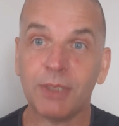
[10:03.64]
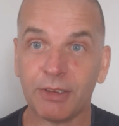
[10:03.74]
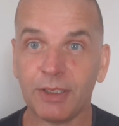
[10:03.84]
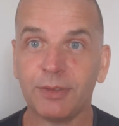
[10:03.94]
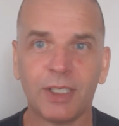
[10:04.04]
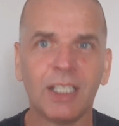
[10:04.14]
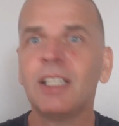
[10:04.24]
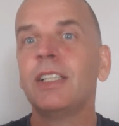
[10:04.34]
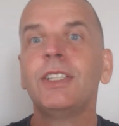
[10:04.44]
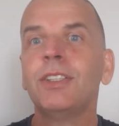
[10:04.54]
notify.
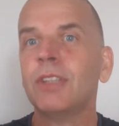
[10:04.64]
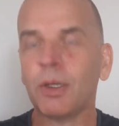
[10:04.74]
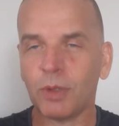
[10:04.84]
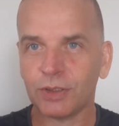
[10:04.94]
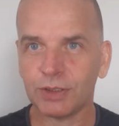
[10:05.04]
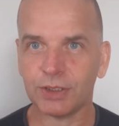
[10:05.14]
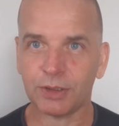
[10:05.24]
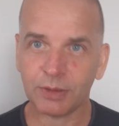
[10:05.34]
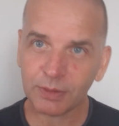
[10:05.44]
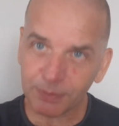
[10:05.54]
You know what to do.
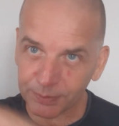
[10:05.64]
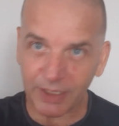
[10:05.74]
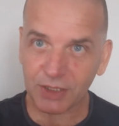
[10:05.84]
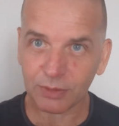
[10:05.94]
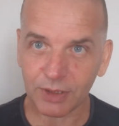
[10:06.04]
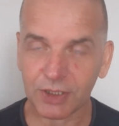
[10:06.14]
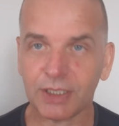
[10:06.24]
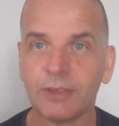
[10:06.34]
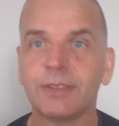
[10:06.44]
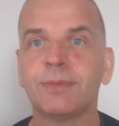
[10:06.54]
Press all the
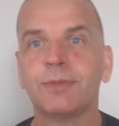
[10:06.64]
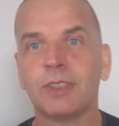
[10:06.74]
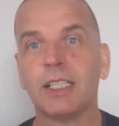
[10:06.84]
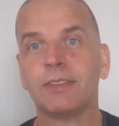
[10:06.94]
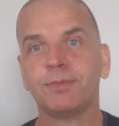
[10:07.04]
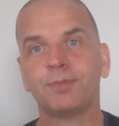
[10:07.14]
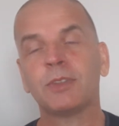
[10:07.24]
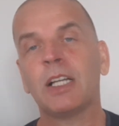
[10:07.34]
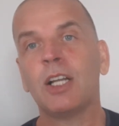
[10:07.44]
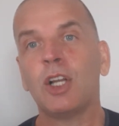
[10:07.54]
stuff, right?
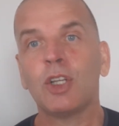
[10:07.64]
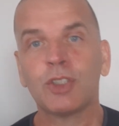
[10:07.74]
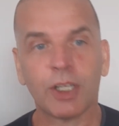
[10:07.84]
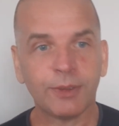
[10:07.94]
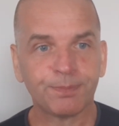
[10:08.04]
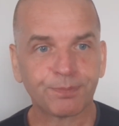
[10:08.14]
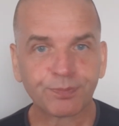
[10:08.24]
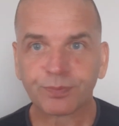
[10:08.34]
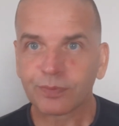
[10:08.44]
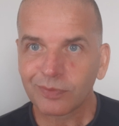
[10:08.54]
So,
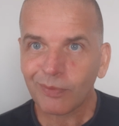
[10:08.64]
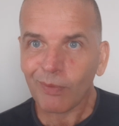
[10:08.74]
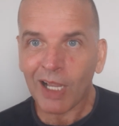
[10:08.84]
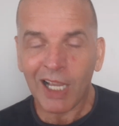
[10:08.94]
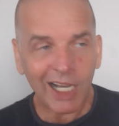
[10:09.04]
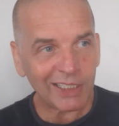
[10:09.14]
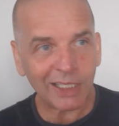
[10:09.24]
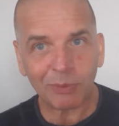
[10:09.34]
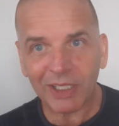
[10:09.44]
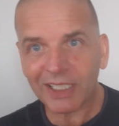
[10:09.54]
and
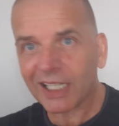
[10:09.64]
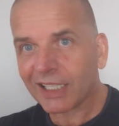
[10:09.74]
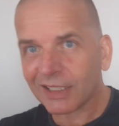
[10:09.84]
then when that